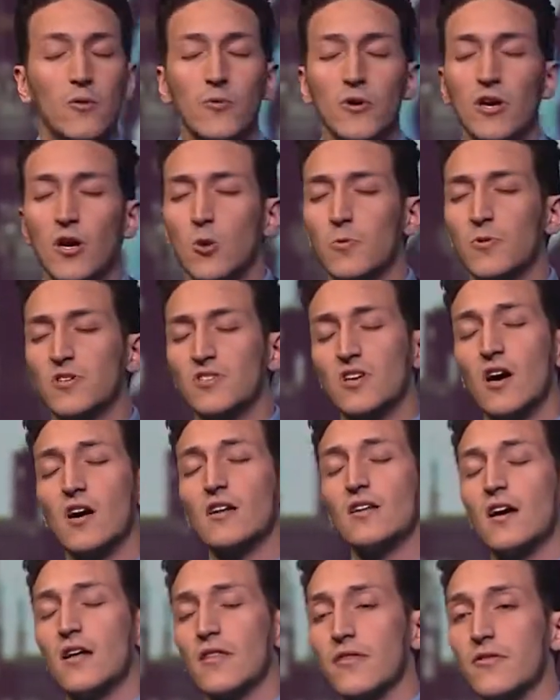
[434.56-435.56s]
And we hope,
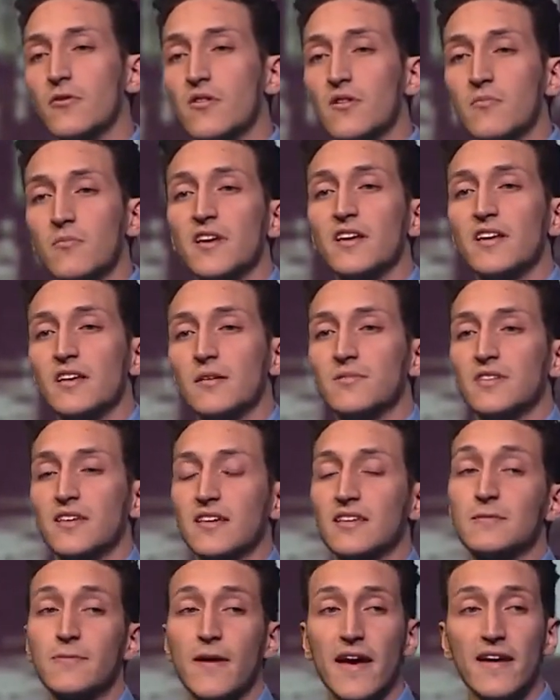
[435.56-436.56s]
inshallah, through the medium
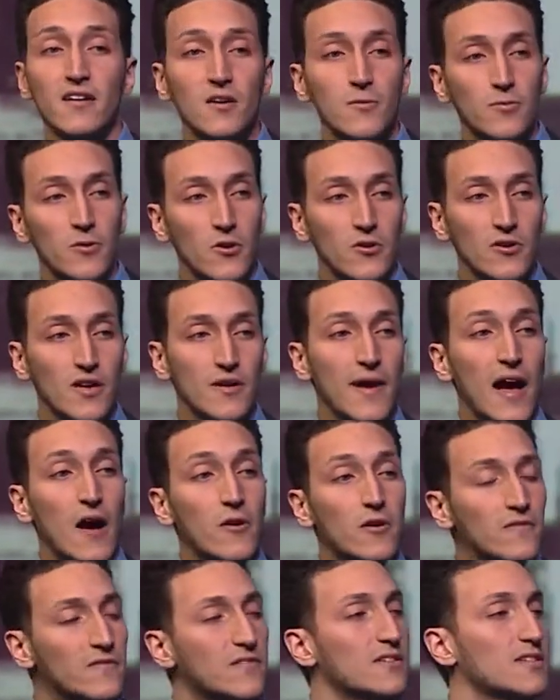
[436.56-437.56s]
to expand our program
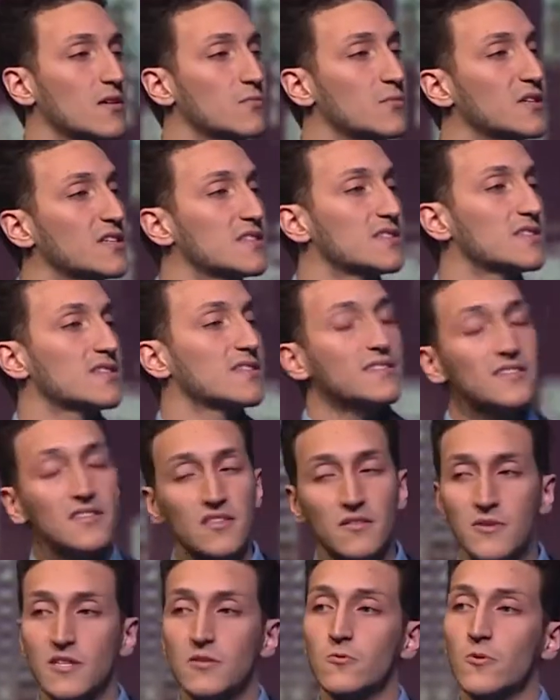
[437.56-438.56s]
out of Columbus
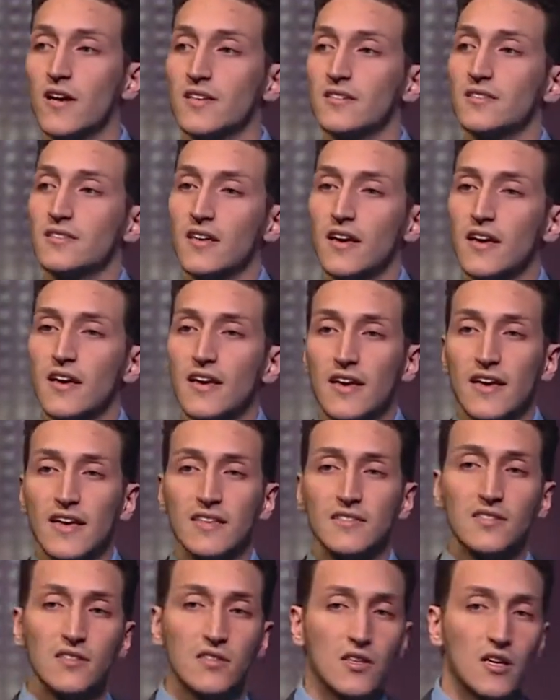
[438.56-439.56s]
into the Midwest
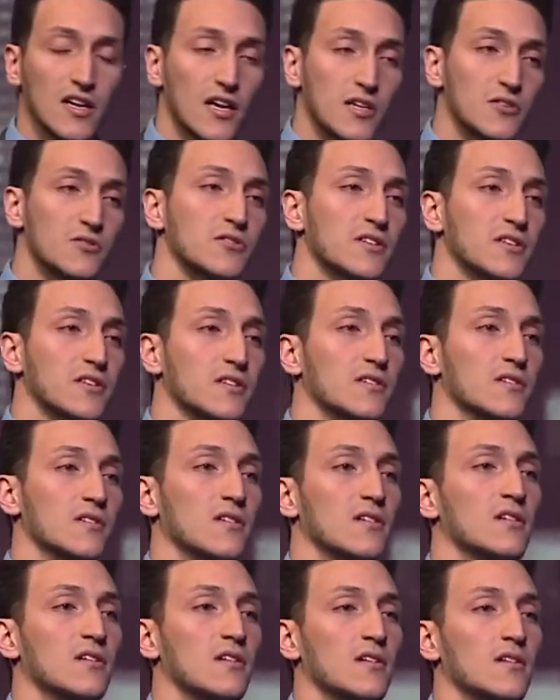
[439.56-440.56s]
into the country.
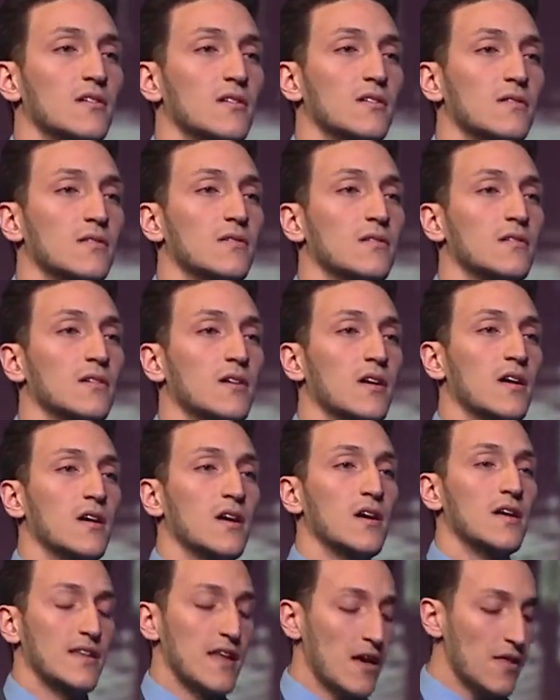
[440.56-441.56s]

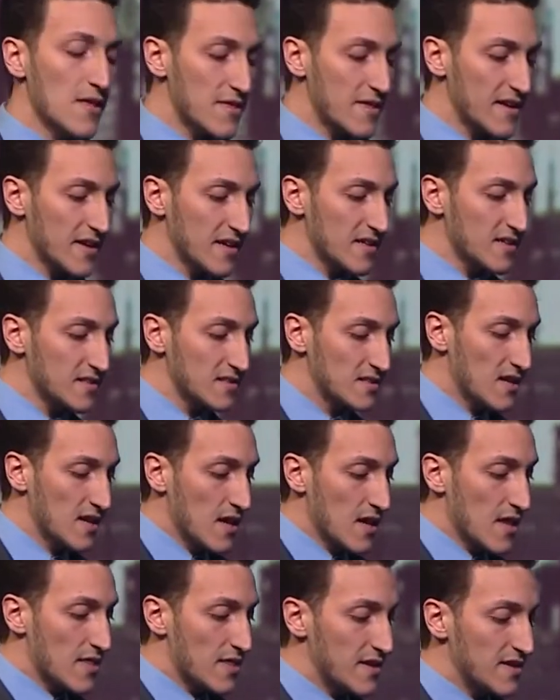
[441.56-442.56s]
Now, the thing is,
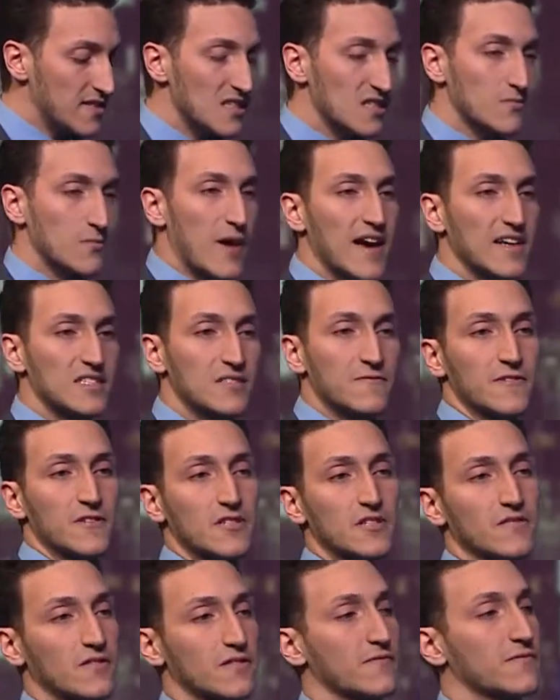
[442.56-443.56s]
this is my
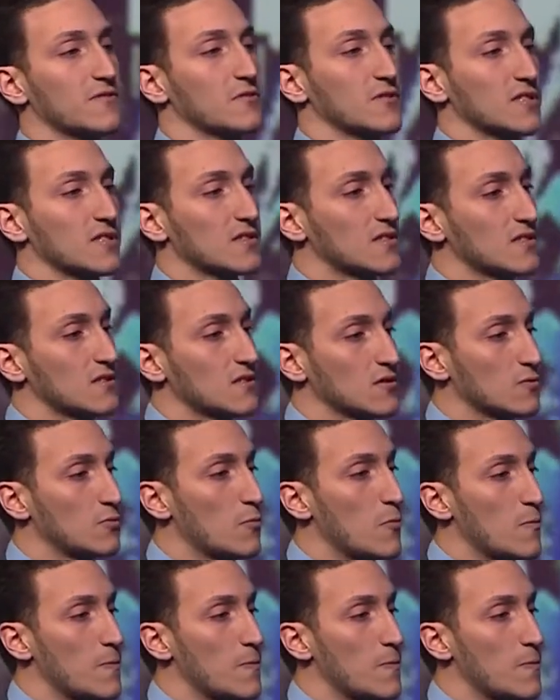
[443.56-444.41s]
sphere of influence.